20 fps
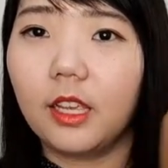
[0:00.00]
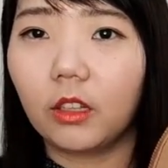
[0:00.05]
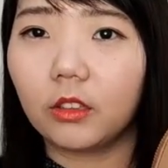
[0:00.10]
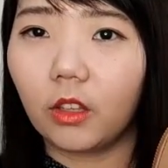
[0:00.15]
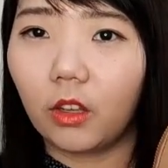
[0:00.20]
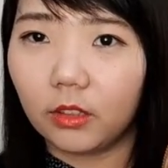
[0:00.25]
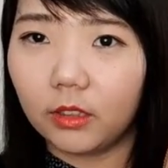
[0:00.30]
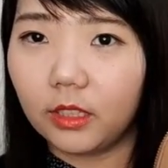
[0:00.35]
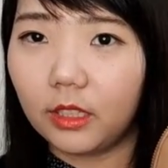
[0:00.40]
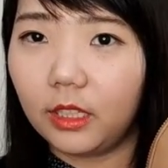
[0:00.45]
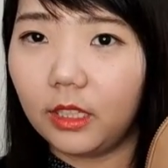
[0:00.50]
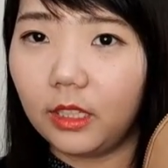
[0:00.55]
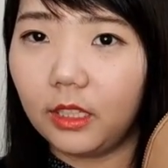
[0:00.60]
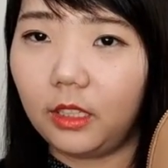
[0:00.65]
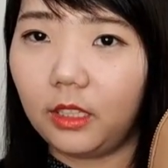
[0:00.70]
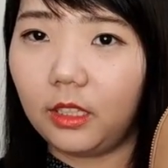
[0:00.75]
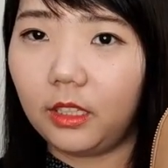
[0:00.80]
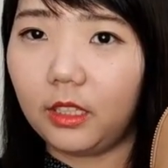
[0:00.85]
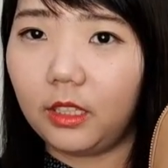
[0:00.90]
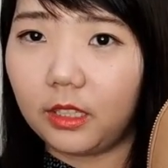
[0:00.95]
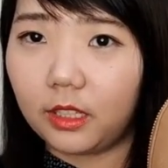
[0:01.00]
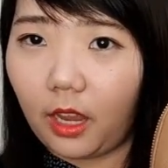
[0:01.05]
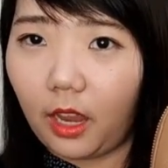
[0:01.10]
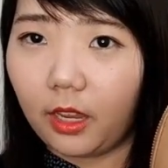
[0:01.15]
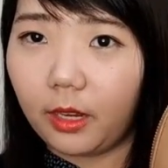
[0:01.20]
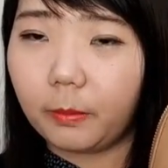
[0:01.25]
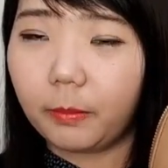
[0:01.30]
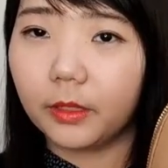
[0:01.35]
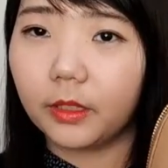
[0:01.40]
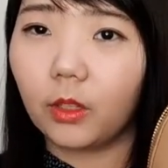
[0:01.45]
Not only the
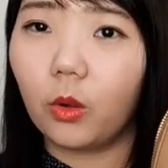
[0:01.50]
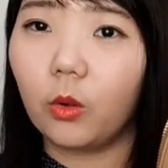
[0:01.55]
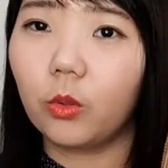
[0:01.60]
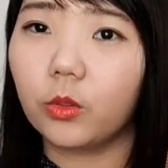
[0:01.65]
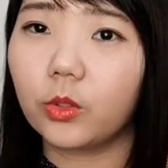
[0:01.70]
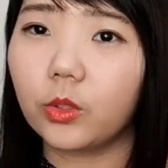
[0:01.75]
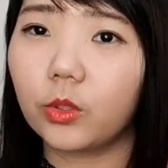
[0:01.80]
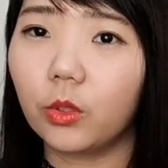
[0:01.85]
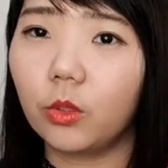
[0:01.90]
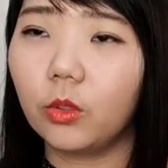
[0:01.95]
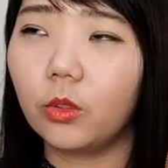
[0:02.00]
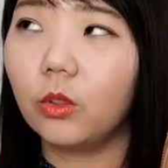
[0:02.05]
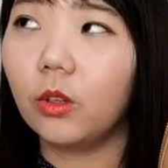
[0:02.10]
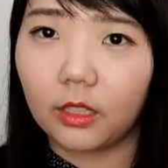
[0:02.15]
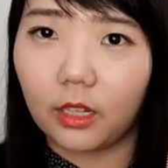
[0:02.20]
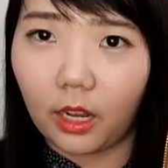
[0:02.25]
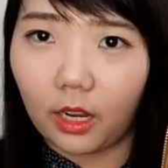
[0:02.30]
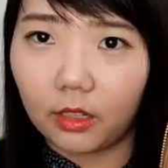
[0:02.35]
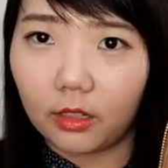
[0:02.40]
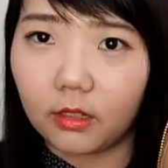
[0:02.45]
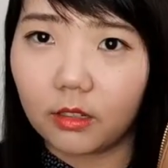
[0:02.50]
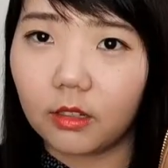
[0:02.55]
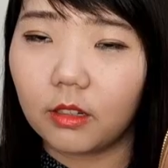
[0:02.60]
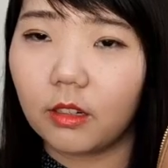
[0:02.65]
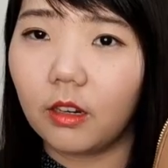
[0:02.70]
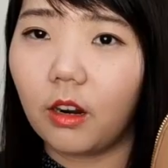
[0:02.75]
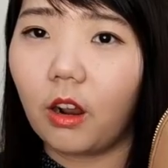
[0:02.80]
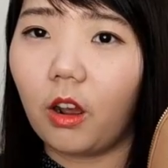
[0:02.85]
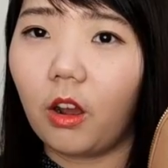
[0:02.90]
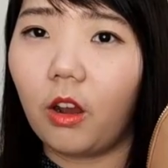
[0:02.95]
design, but also the
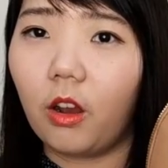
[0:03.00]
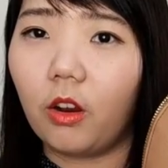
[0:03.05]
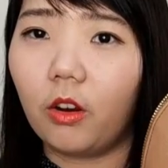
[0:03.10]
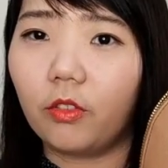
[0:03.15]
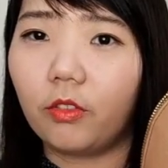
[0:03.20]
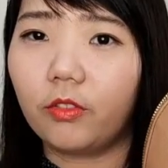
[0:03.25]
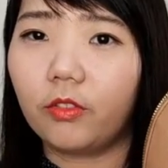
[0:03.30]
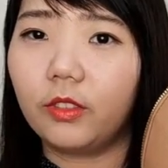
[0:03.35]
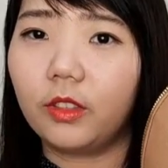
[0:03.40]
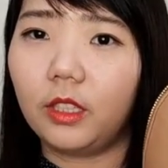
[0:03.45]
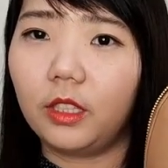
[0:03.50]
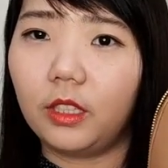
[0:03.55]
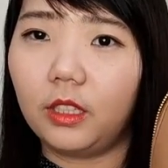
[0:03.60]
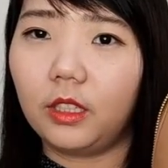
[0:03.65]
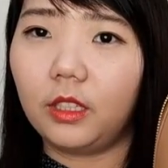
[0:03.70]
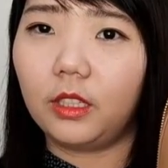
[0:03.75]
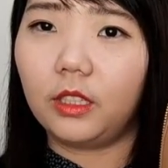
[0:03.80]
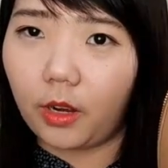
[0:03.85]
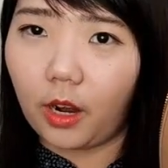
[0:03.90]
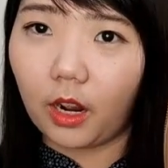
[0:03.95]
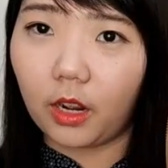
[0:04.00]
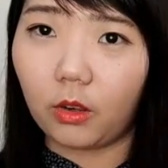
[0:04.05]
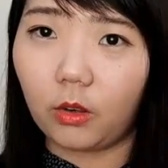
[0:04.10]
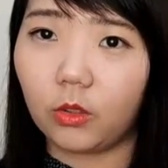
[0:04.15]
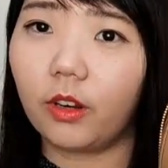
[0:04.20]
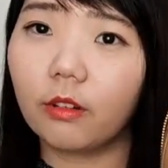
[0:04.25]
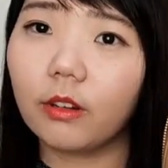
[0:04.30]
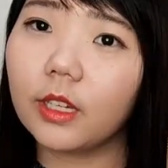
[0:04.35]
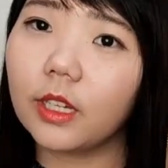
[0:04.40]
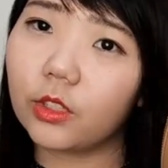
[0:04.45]
color of the product,
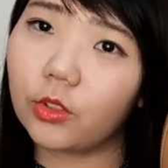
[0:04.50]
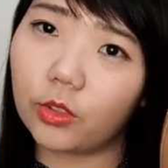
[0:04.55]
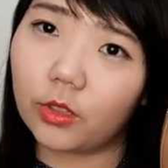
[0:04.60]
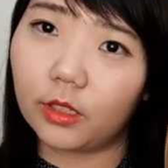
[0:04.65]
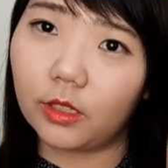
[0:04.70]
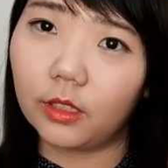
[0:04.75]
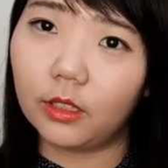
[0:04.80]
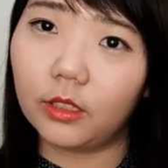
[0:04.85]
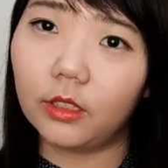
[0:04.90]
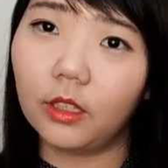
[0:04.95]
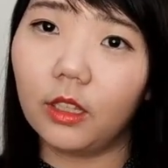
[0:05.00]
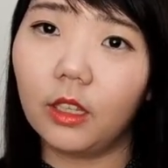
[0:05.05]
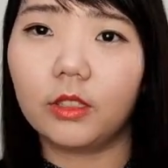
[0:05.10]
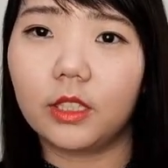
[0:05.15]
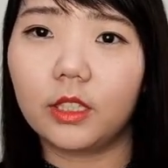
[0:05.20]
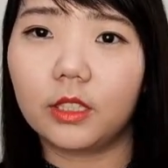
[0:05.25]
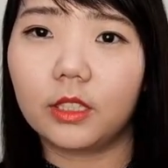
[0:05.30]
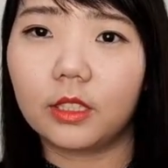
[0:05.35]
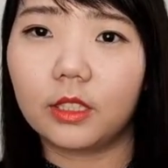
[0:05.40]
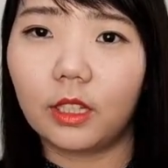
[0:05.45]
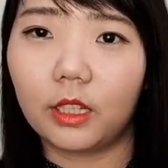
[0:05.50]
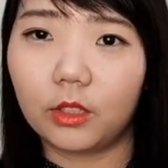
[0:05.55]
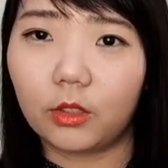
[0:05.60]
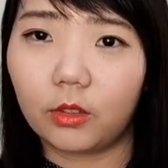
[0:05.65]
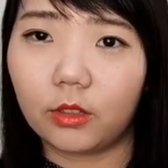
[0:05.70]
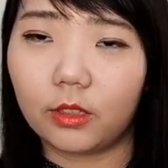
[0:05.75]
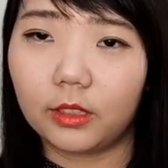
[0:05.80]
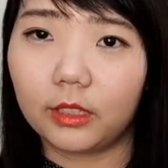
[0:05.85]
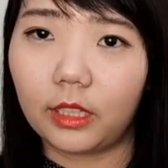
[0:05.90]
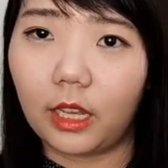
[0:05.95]
very natural, which is
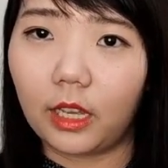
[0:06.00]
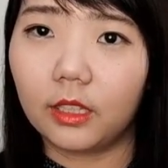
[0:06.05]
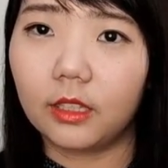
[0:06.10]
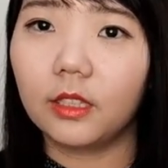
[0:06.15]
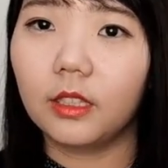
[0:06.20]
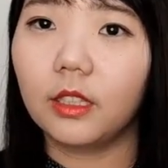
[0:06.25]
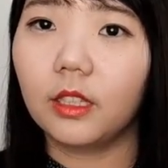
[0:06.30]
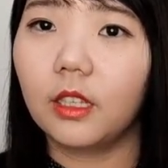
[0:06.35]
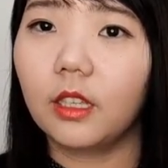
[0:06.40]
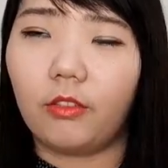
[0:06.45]
natural tan.